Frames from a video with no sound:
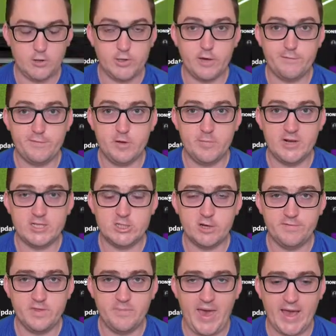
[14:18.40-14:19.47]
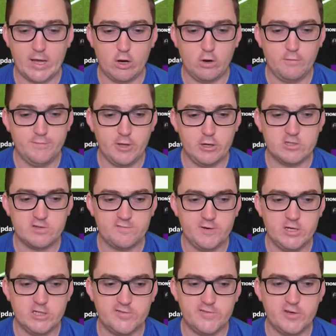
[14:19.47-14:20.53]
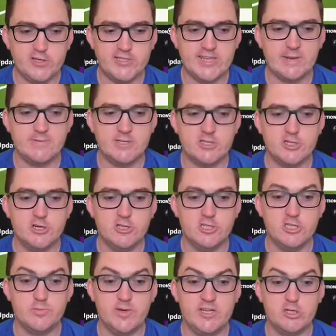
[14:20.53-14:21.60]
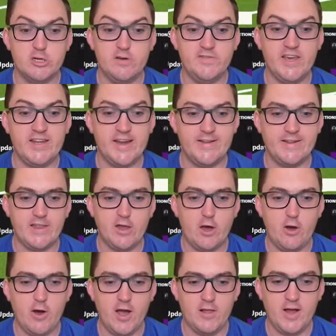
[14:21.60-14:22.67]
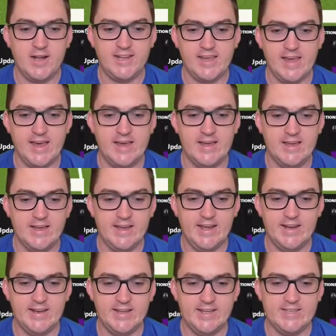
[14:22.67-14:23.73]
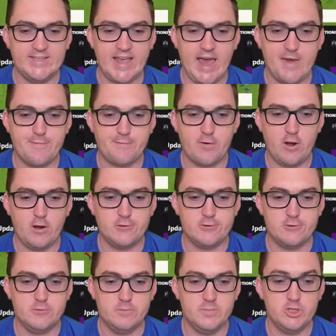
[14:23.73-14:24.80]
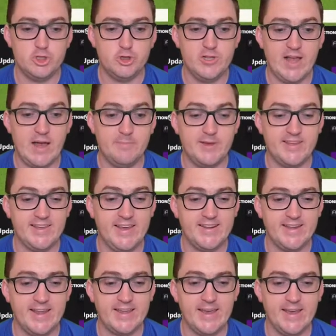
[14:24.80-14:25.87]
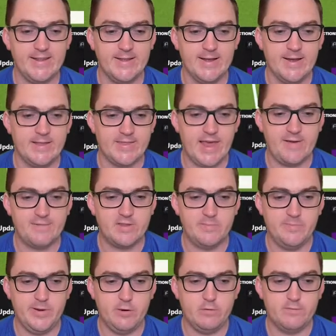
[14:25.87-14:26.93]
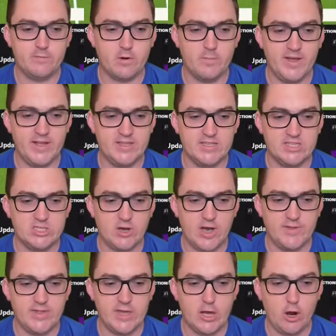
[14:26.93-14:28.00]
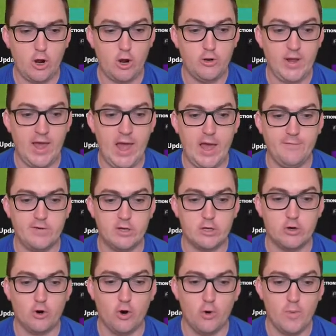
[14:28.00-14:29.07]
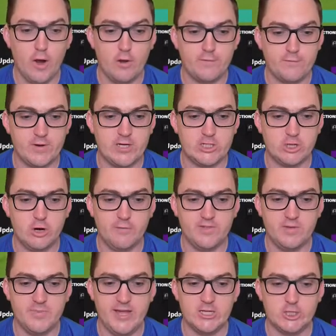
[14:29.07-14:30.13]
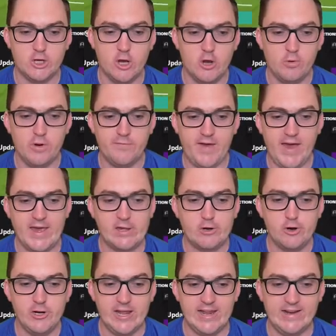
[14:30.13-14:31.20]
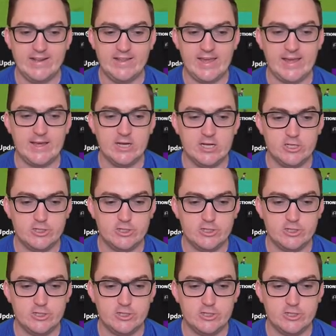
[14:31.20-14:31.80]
Only a few minutes off the back of those first few substitutions, we do have yet another highlight here. It is a throw-in to Midtjylland, but yet again, they have to build from inside their own half, and Corbo, fresh off the bench, with a good header there